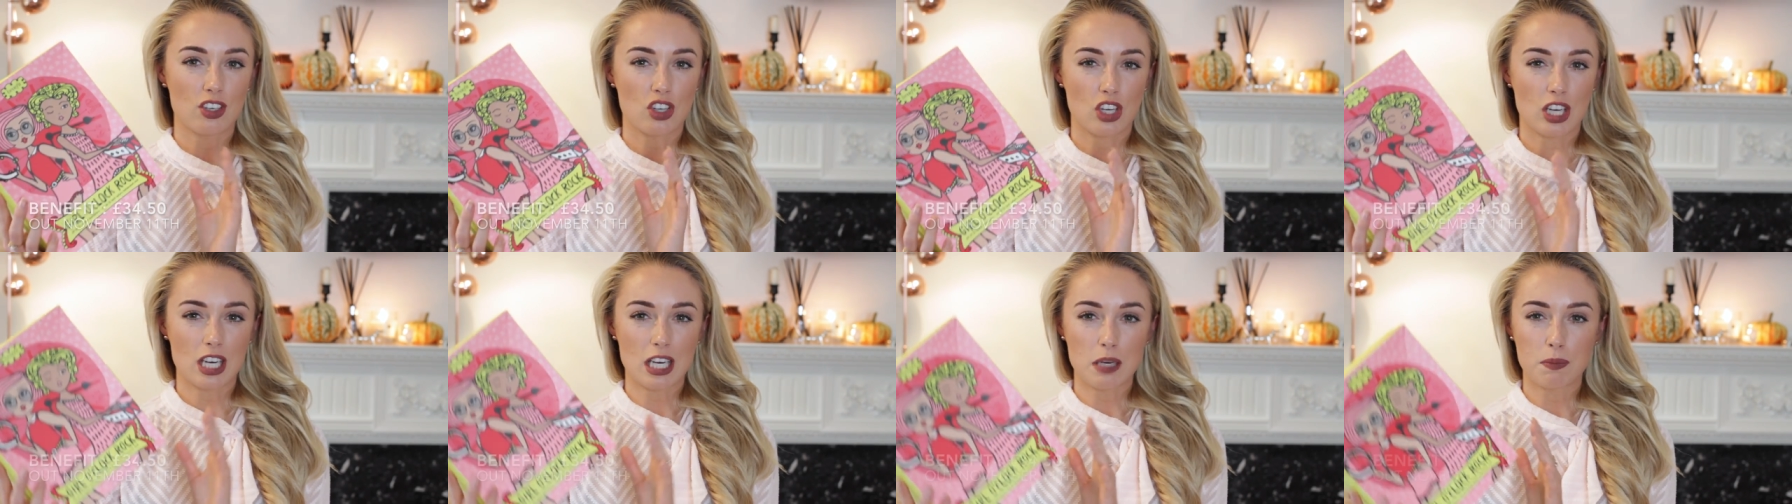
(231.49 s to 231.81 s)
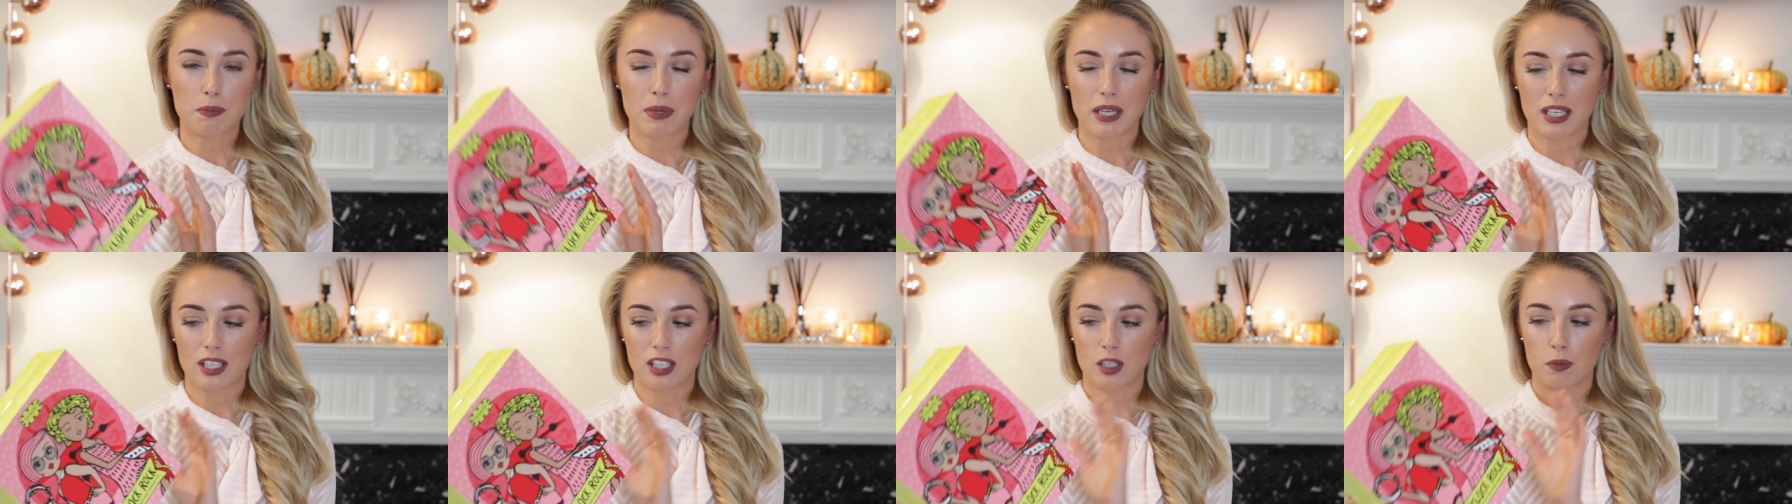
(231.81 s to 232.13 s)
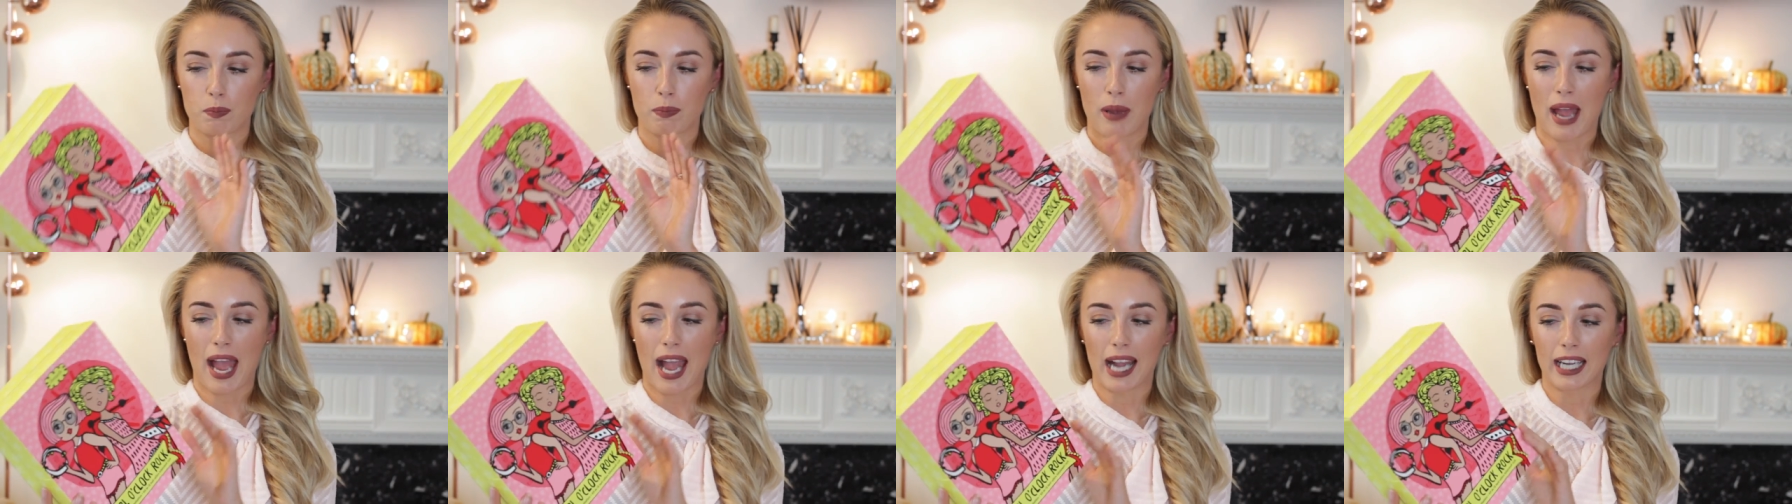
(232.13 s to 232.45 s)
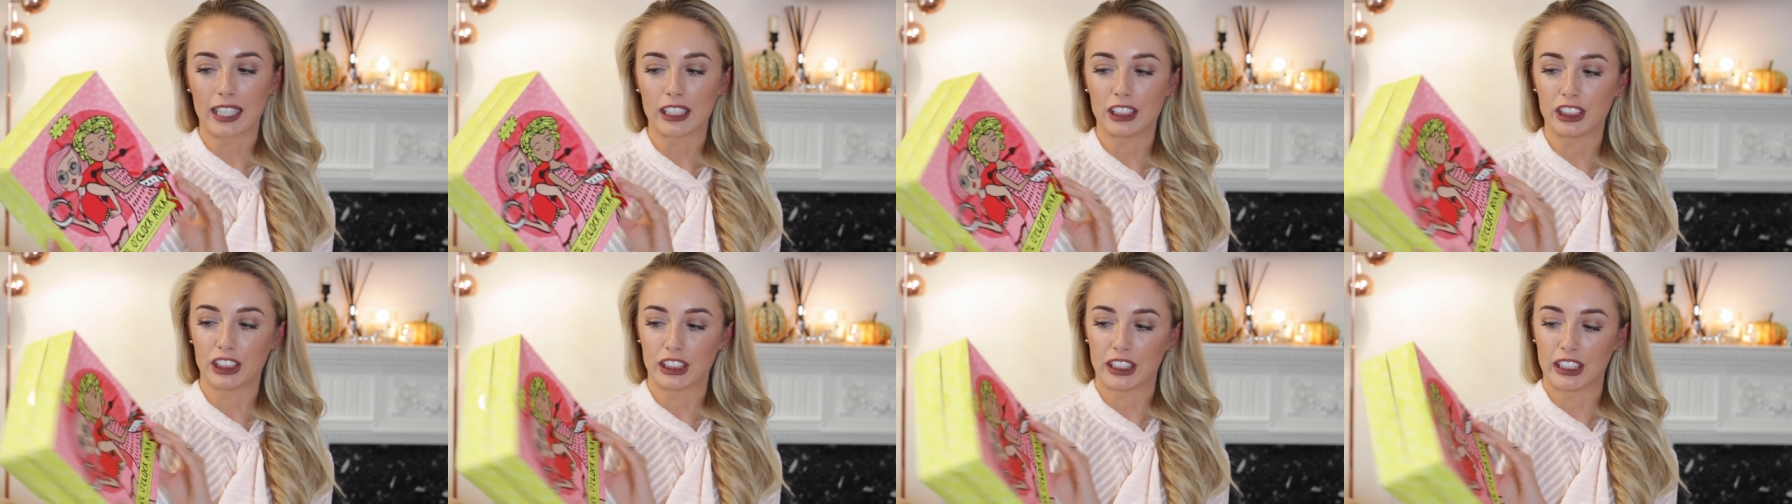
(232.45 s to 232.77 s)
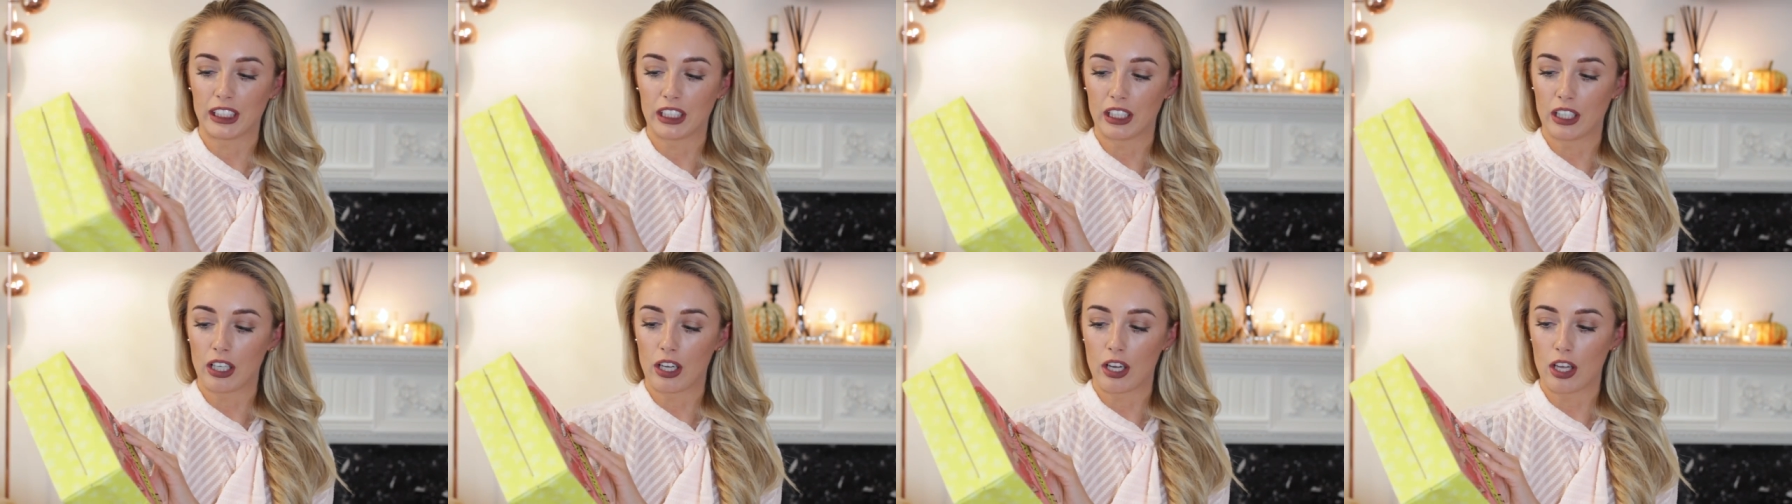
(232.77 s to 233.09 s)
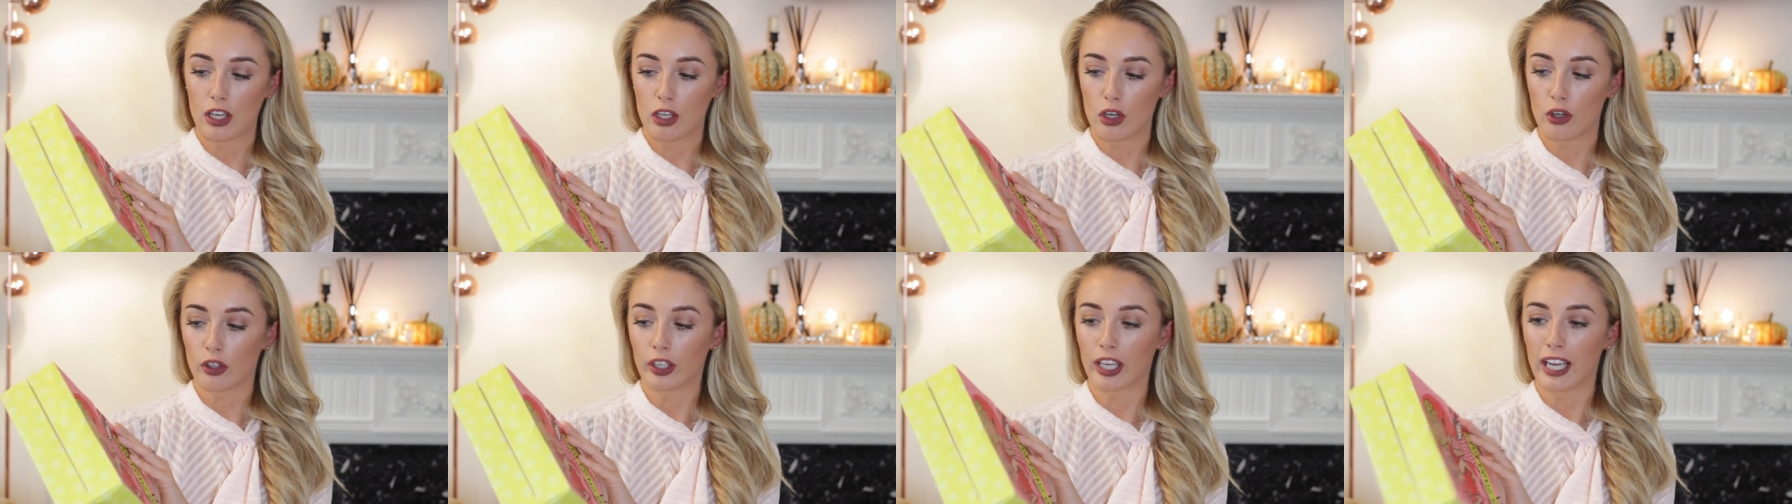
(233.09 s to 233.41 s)
cheapest packaging
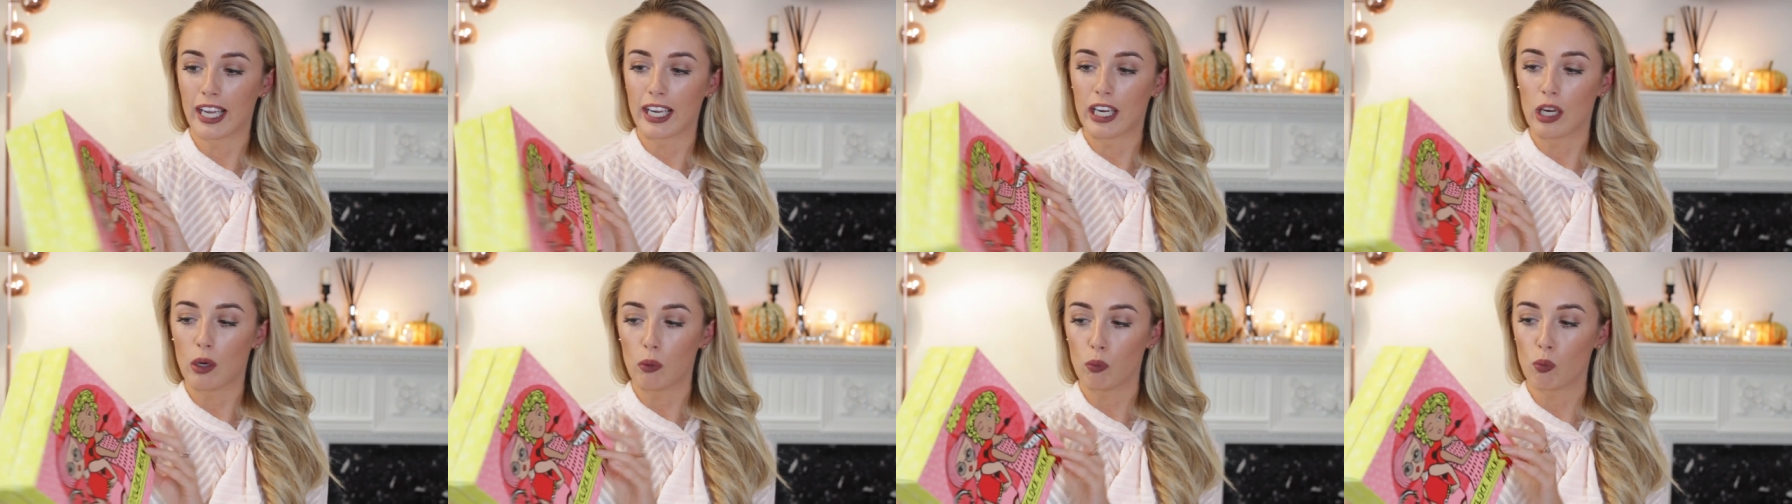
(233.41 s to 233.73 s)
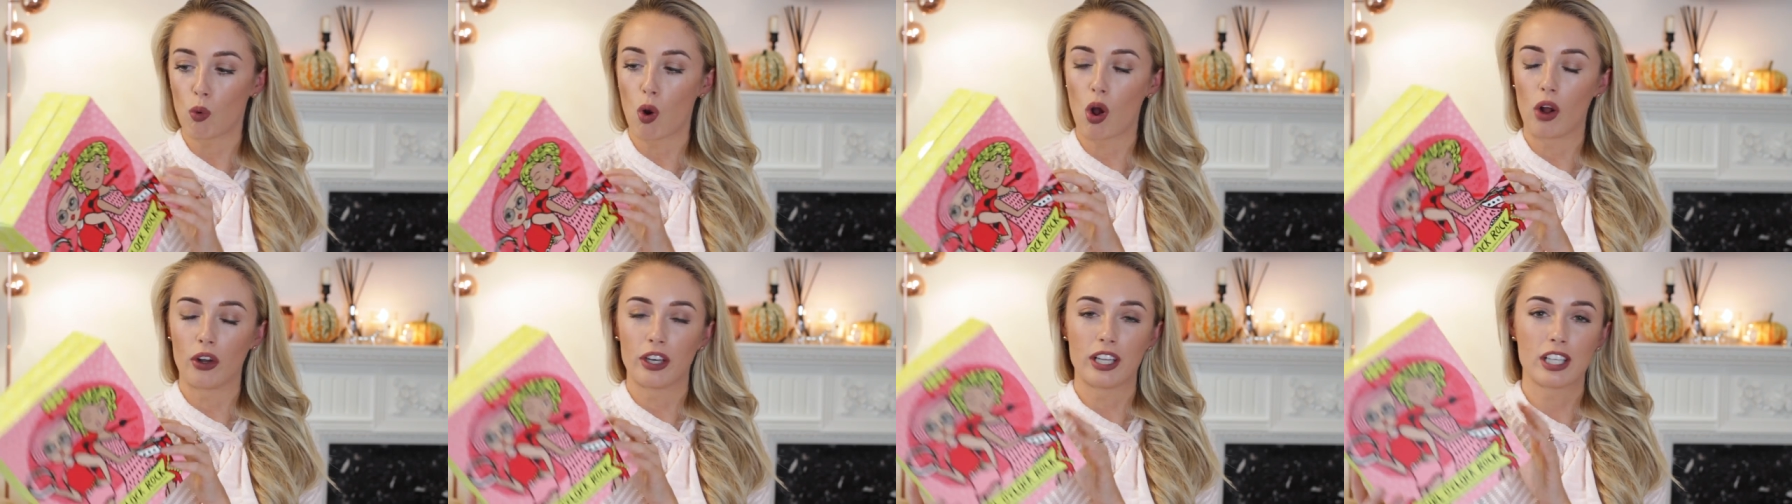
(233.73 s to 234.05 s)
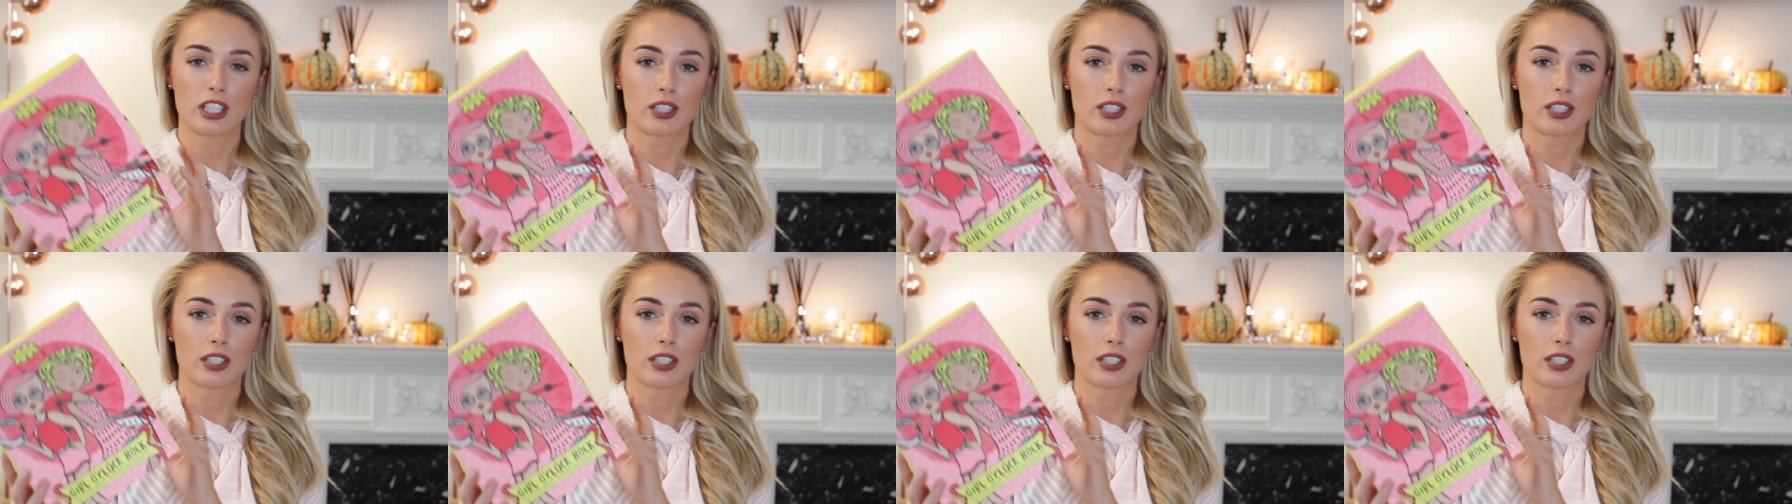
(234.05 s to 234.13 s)
looking one.